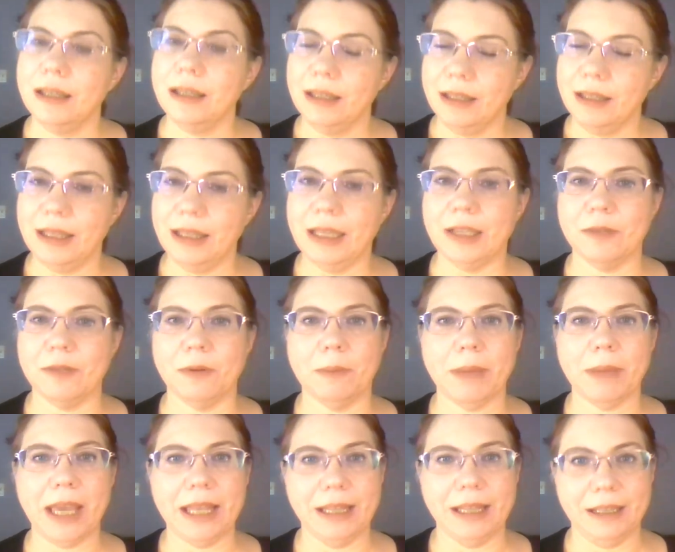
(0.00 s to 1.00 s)
Things went
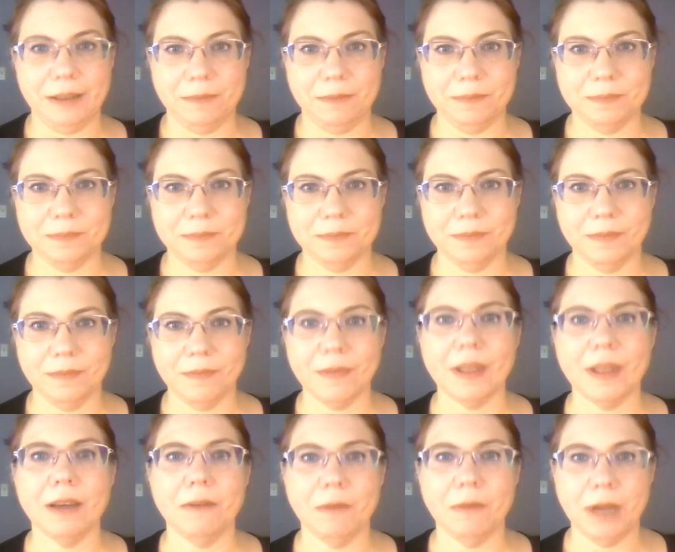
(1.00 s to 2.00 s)
badly.
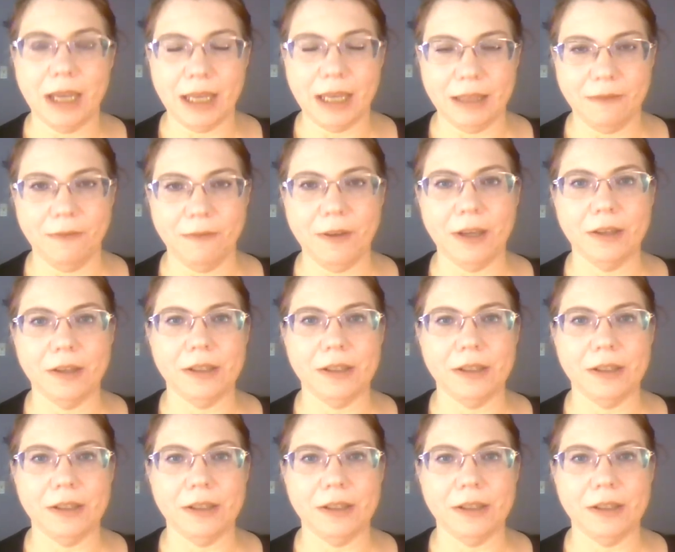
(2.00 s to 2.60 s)
We had the failed